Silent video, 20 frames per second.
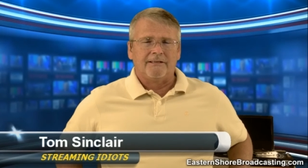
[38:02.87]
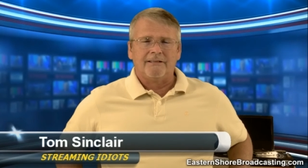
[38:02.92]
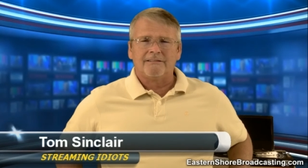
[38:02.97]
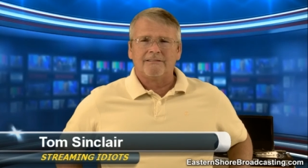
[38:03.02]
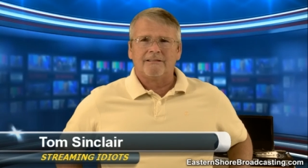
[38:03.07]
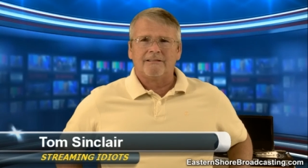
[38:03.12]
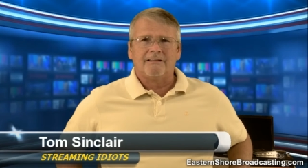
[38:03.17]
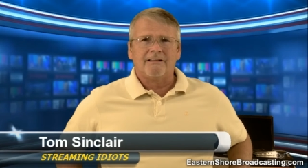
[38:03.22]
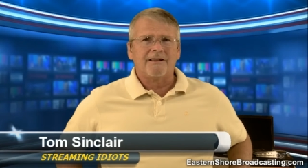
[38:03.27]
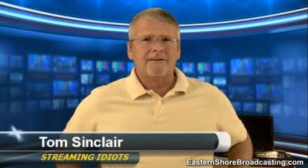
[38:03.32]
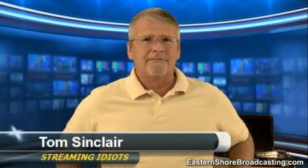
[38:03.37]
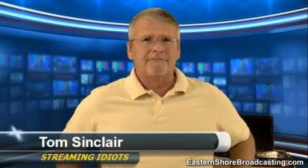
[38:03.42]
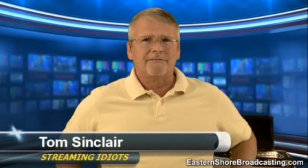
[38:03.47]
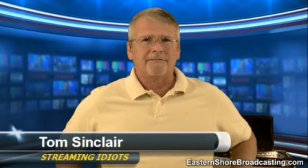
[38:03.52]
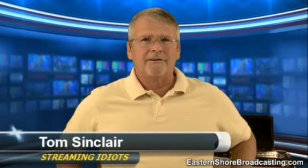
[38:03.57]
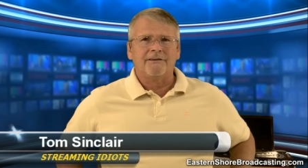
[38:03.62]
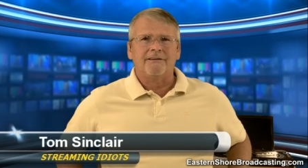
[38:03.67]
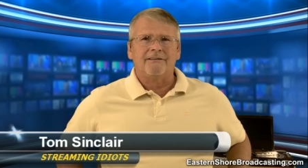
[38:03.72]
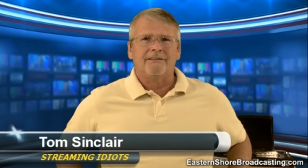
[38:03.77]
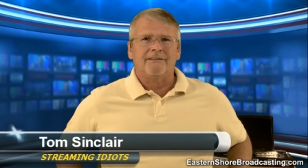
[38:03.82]
lot of
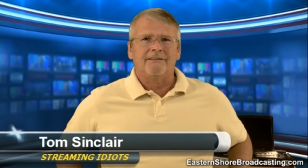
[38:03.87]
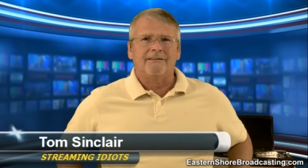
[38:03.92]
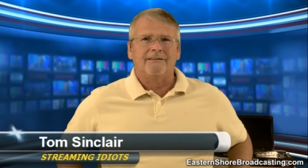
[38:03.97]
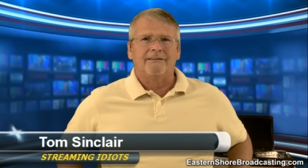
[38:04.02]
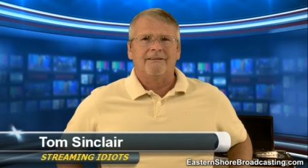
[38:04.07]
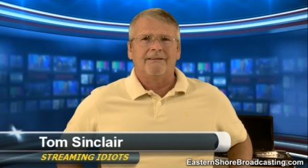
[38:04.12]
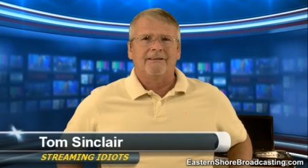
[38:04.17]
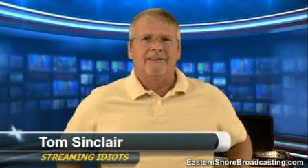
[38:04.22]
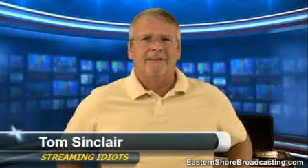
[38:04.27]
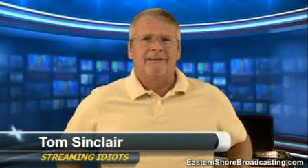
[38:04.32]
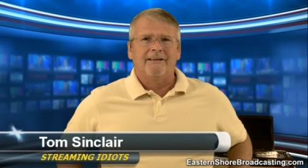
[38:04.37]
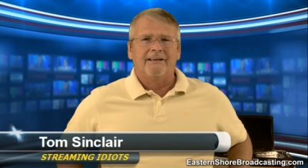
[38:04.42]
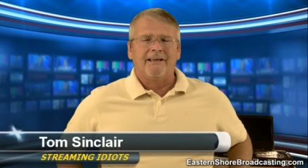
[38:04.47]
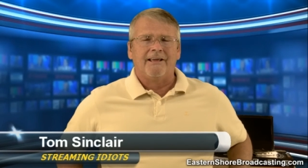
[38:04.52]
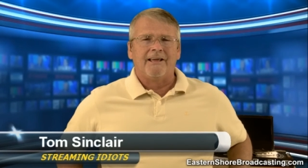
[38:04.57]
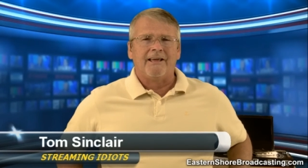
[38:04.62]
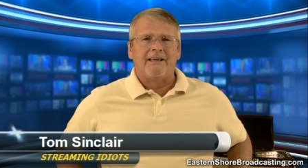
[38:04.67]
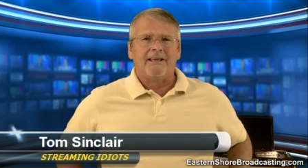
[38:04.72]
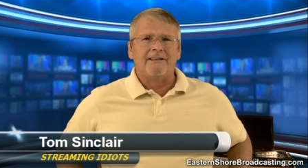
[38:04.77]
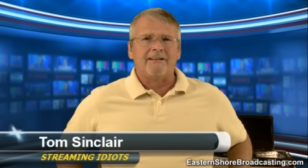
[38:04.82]
fun.
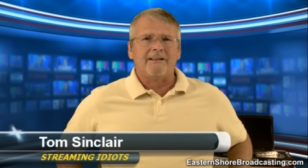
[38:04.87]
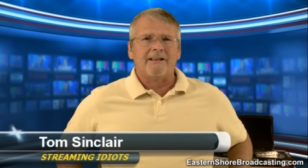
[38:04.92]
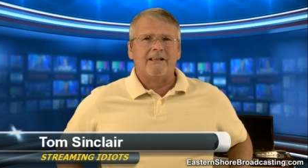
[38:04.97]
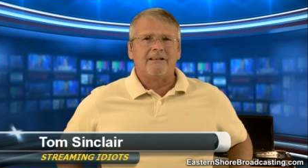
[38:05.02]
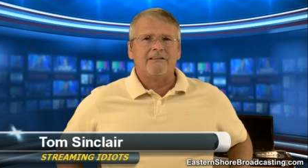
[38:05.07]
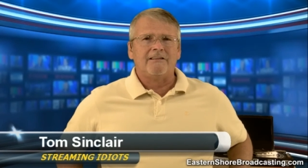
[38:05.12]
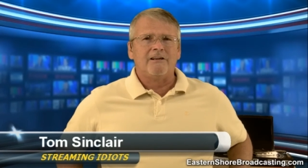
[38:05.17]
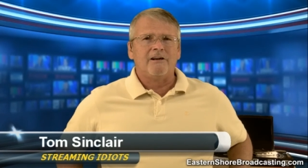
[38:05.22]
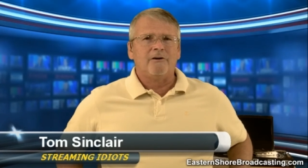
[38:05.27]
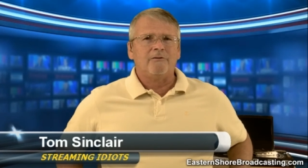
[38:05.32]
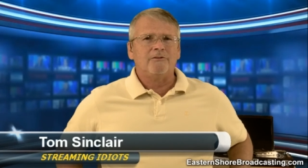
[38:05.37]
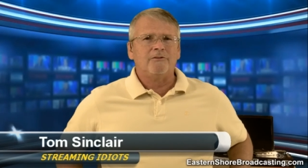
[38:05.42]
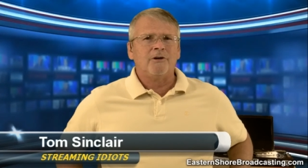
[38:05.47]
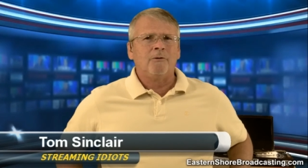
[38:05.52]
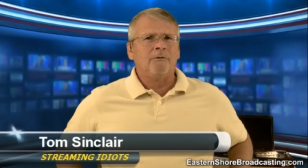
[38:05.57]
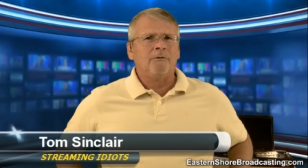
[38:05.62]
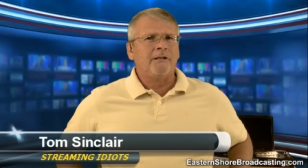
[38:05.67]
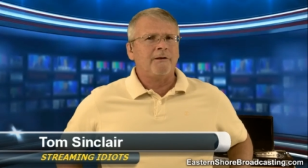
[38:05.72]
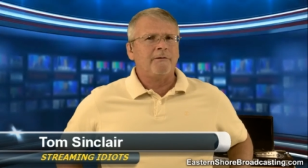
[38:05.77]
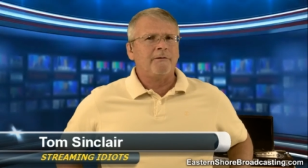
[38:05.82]
And, you know,
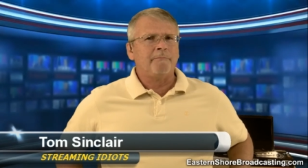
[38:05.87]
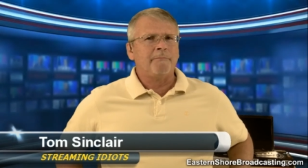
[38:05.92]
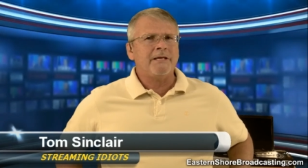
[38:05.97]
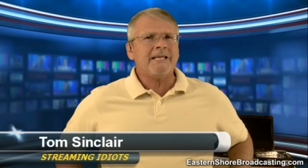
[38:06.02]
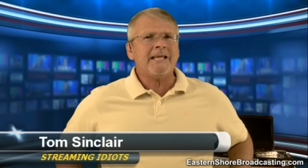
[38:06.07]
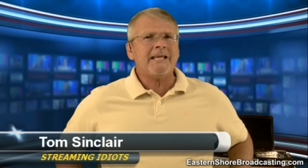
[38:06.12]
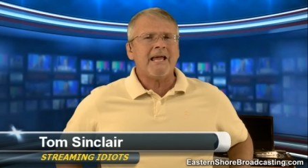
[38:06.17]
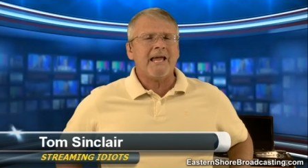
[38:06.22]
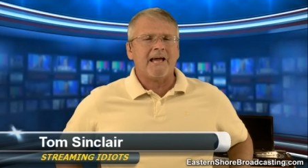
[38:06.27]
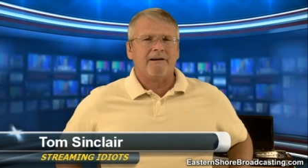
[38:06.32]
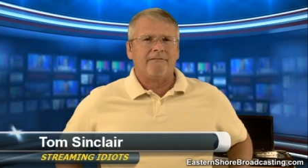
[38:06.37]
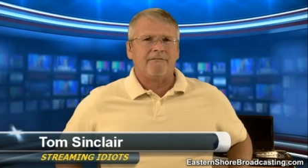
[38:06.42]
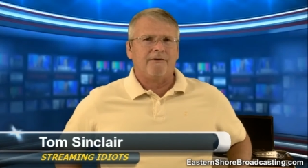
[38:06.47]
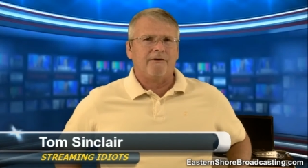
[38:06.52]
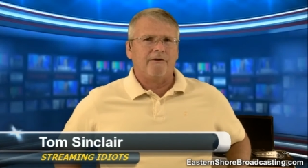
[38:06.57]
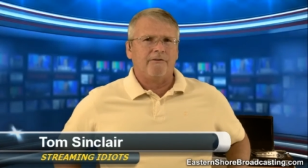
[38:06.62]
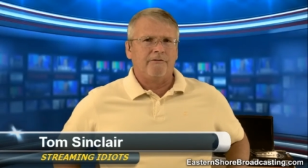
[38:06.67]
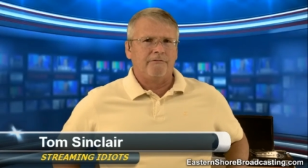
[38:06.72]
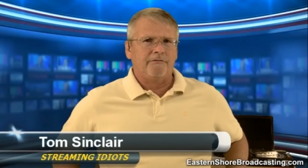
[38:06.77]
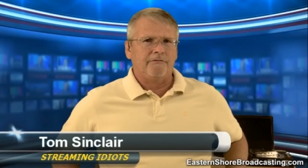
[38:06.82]
don't let me have
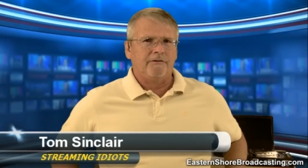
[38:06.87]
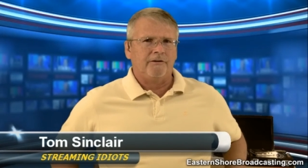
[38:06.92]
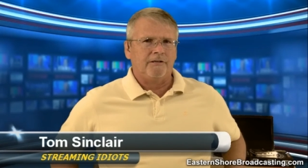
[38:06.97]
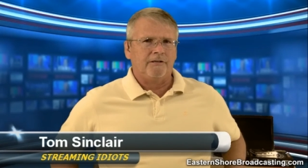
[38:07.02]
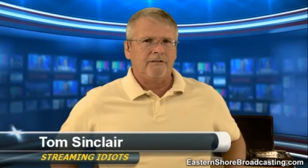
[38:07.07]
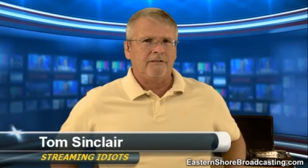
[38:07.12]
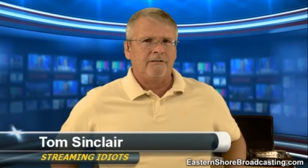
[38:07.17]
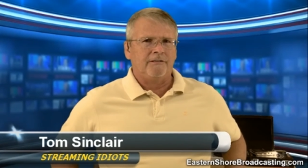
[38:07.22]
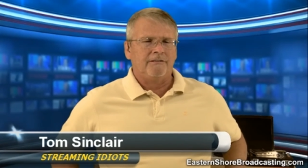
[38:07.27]
all the fun.